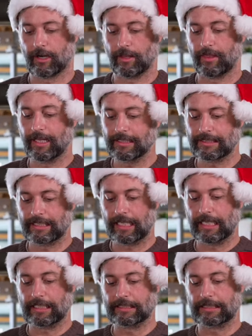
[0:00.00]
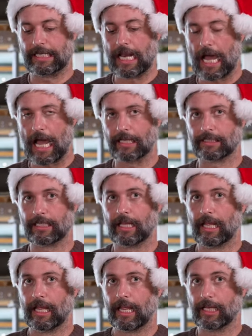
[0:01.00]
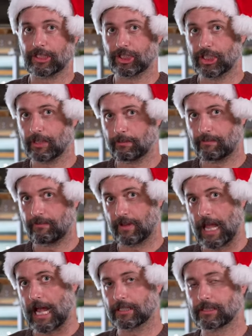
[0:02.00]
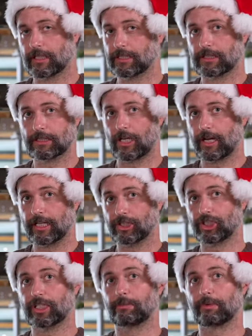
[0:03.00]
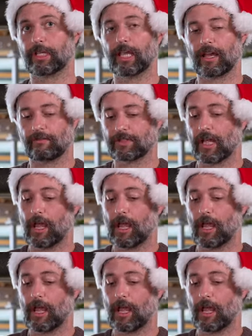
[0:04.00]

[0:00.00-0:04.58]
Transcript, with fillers: This is not a cheap flask. This is not a cheap gift,